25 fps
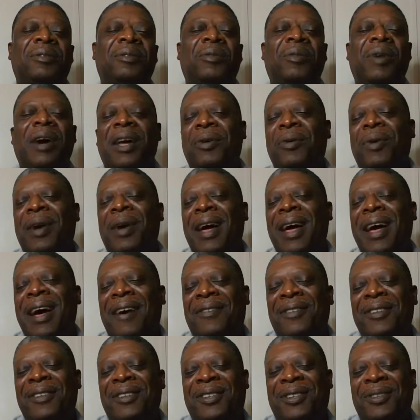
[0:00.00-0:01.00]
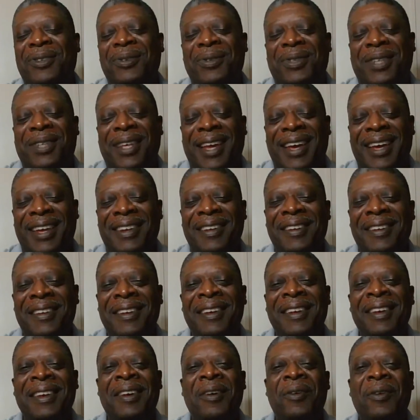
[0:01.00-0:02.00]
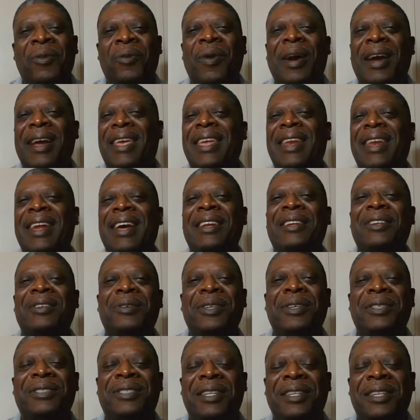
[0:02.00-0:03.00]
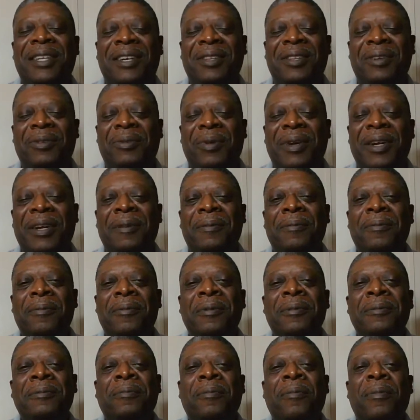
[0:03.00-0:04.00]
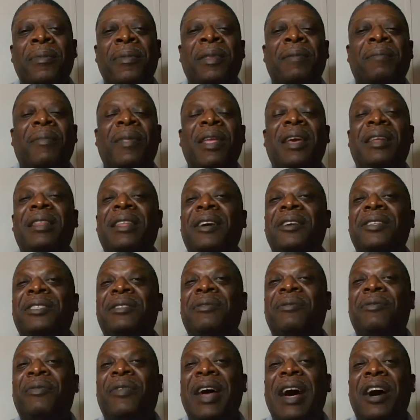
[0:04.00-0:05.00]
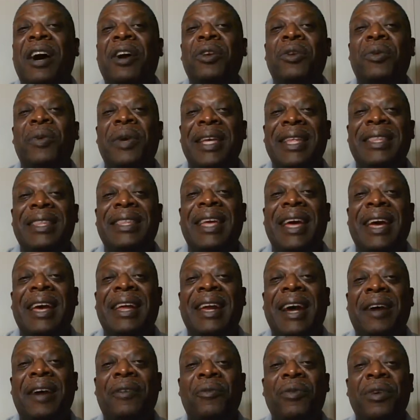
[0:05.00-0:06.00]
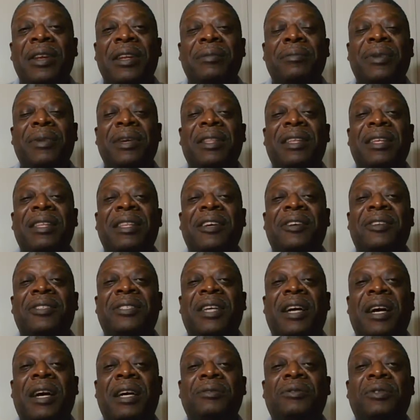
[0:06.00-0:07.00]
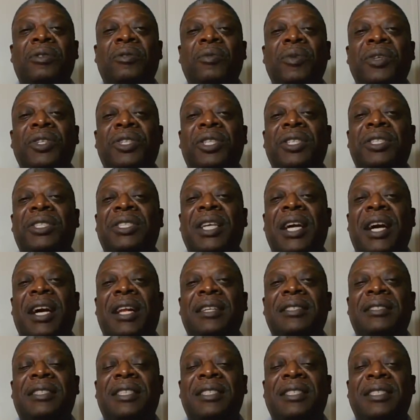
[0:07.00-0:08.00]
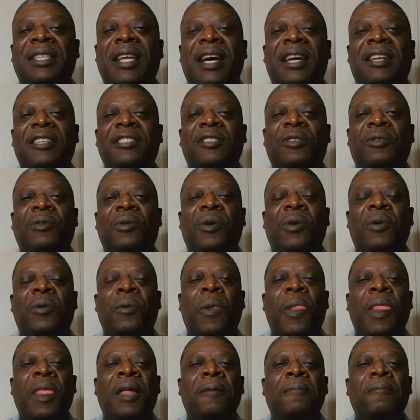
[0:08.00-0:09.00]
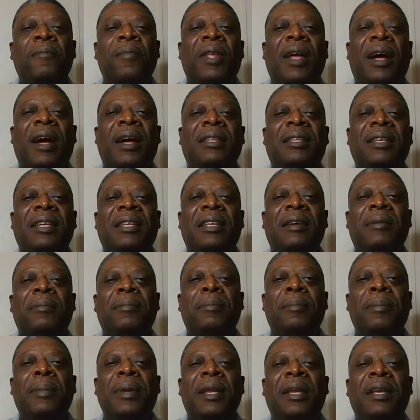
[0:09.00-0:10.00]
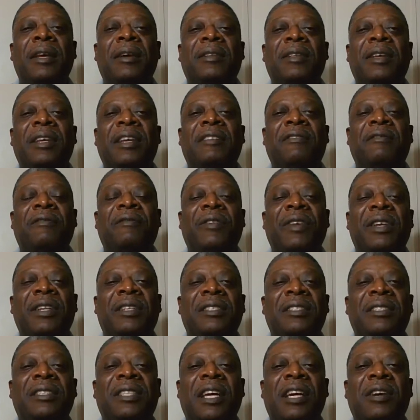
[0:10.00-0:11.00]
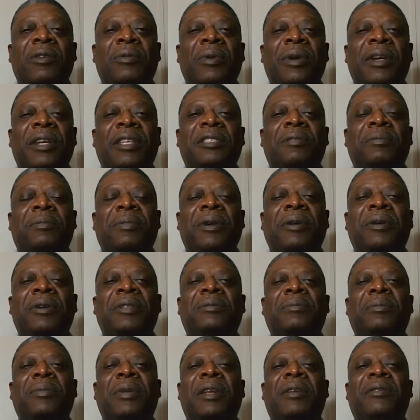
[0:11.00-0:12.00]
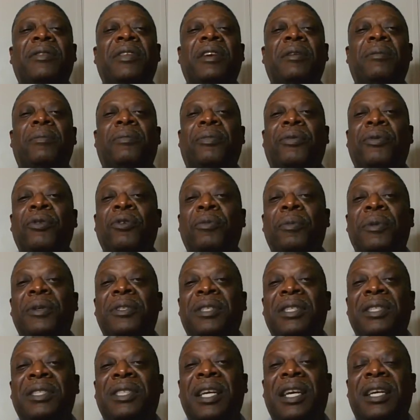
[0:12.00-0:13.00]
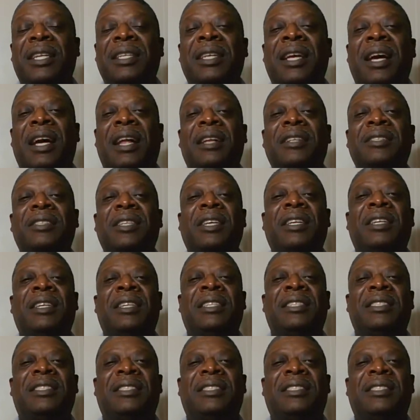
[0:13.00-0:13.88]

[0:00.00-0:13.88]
why do I have to do that?" Why can't I do it another way? And there's some value in that. I really believe that there are times when we should challenge the status quo. I think that many of the inventions that we experience, many of the improvements in technology and in